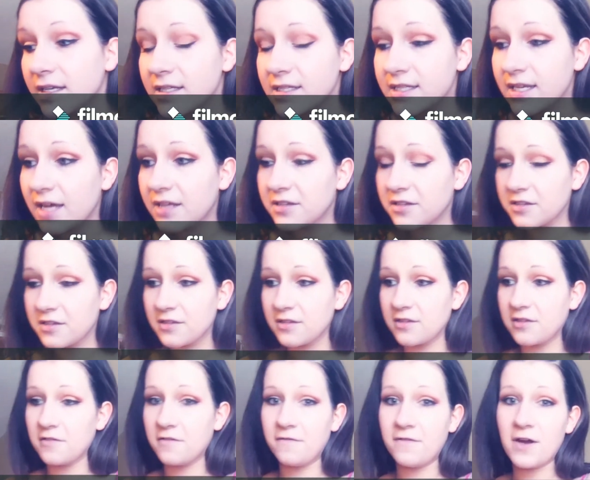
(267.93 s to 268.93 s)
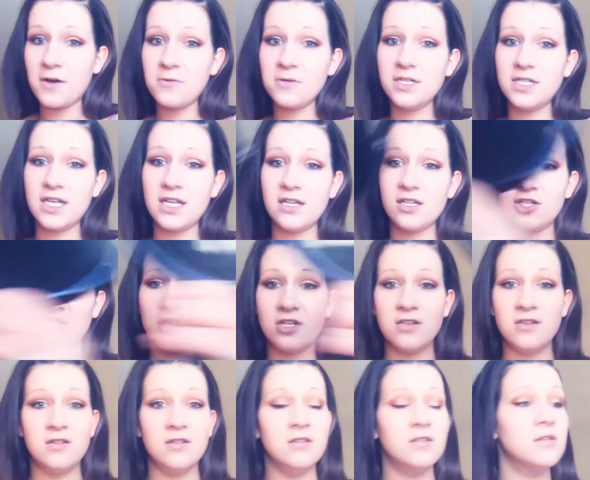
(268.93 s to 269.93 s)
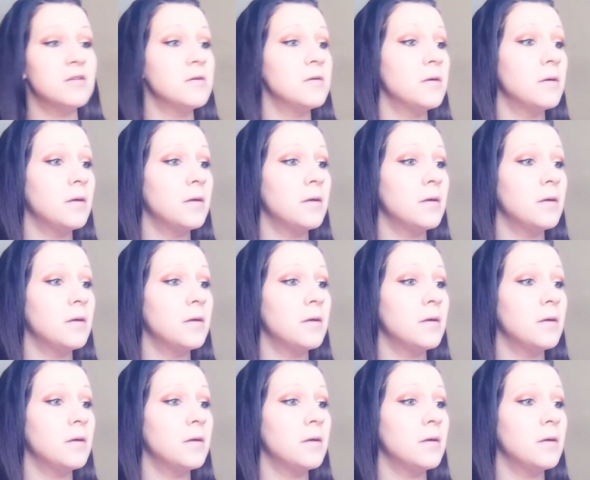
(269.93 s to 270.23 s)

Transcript: is that the foundation